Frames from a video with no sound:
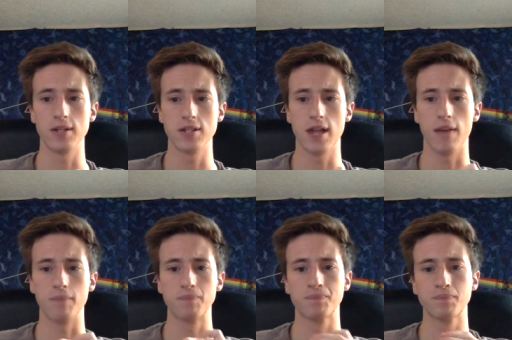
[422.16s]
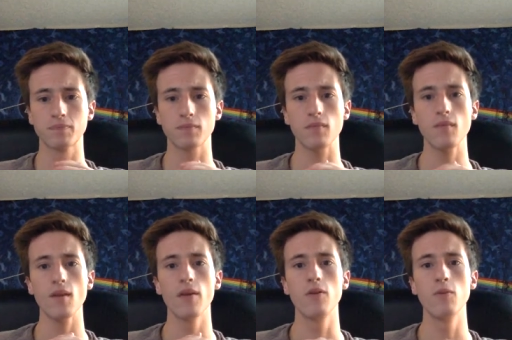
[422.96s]
is that
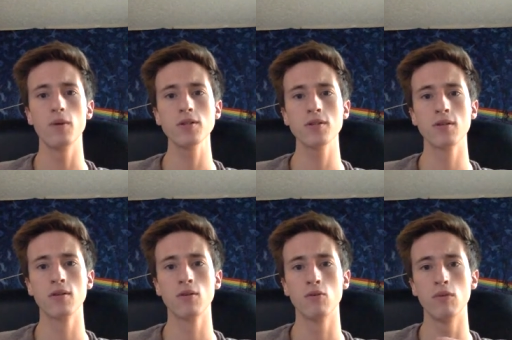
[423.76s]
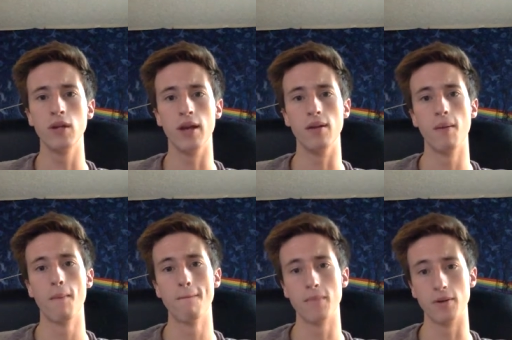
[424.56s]
you must create
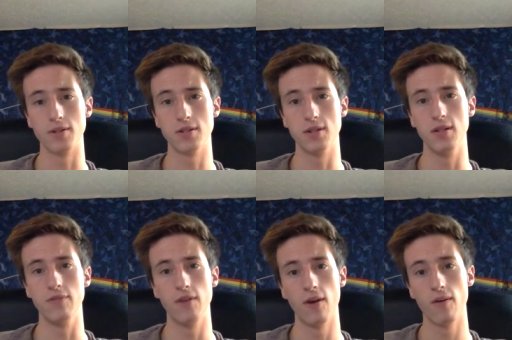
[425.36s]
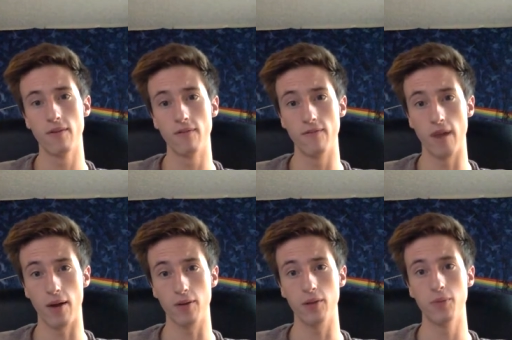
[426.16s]
perceived
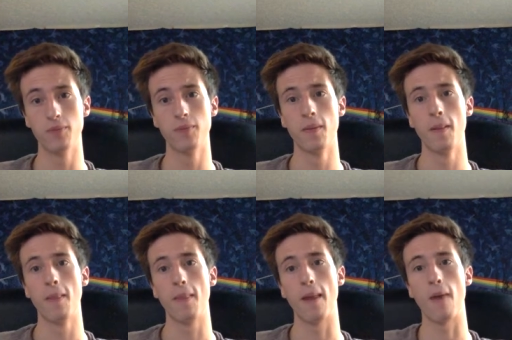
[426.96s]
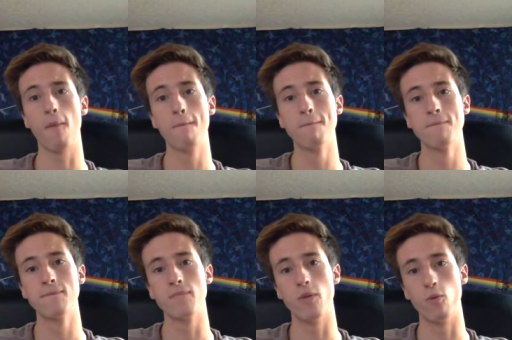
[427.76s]
value. Now,
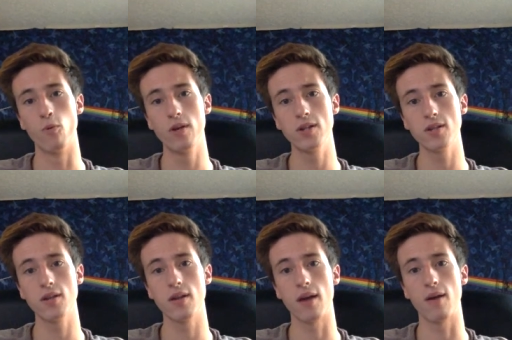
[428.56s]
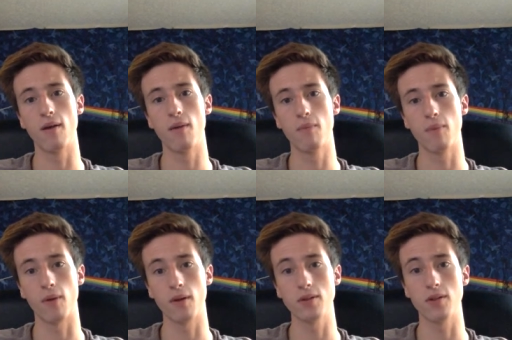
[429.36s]
the reason that
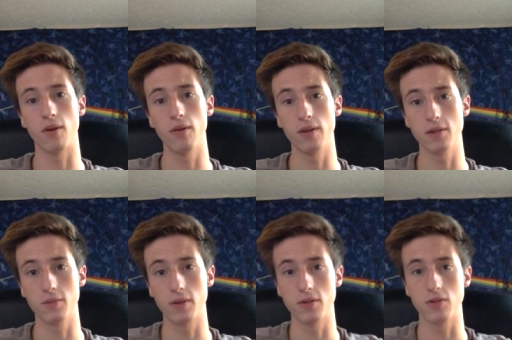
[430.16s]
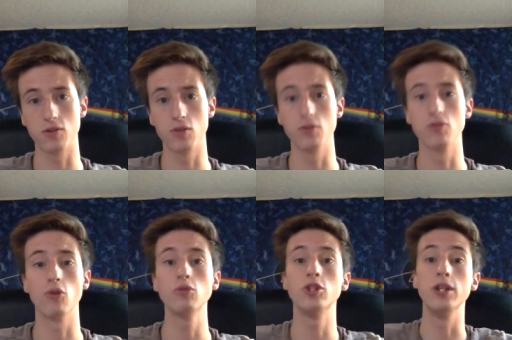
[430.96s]
products on AliExpress are sold
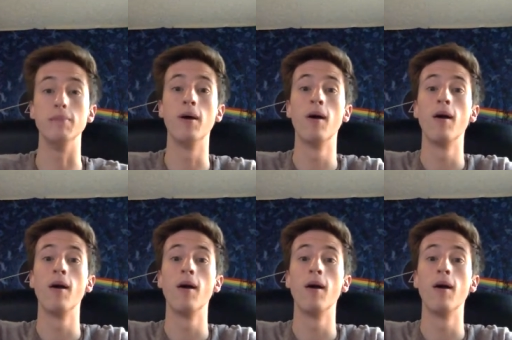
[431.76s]
so cheap